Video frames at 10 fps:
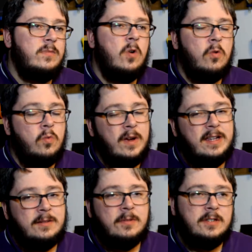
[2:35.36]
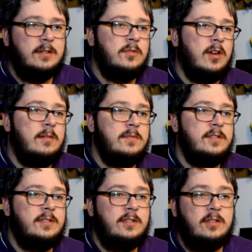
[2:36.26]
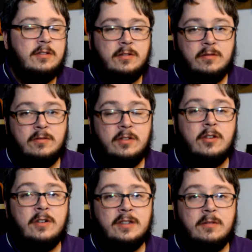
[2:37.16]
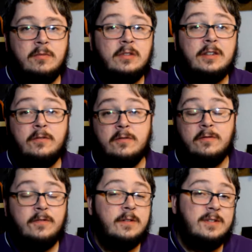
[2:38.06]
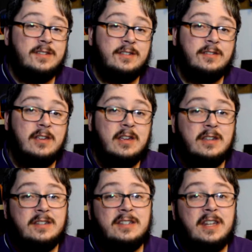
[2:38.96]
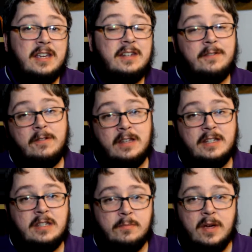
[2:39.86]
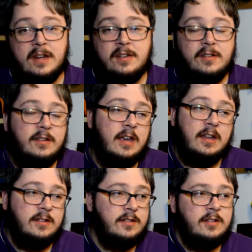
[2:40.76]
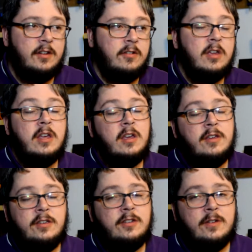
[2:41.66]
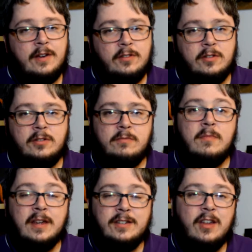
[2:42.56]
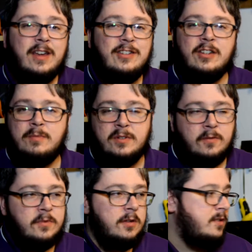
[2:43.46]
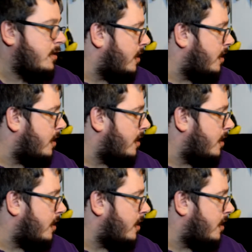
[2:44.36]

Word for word: not always, but sometimes you can you notice that different filaments stick differently to the bed, and you know, you do have to make slight adjustments from time to